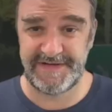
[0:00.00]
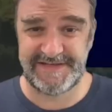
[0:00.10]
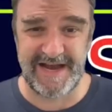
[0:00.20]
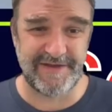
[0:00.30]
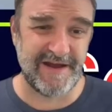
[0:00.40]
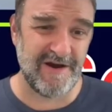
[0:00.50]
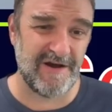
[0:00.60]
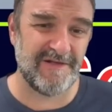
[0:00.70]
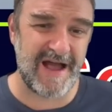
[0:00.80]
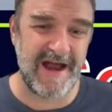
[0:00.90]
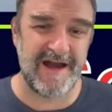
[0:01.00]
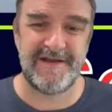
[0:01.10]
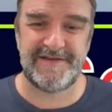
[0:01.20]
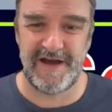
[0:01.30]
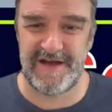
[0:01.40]
South Carolina
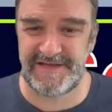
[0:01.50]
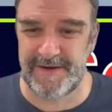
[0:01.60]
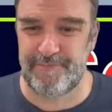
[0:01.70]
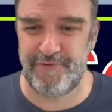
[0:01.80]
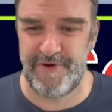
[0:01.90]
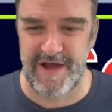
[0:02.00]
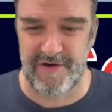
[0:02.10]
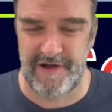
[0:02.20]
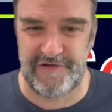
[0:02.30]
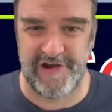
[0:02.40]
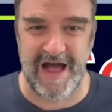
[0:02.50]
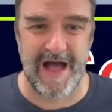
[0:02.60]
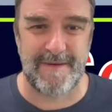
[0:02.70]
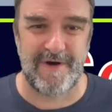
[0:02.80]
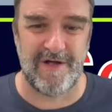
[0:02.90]
does a pretty good
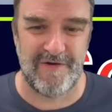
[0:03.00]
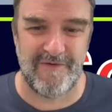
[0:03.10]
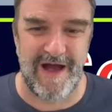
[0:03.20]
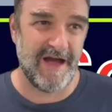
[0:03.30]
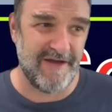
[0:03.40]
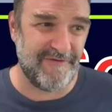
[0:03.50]
job all around.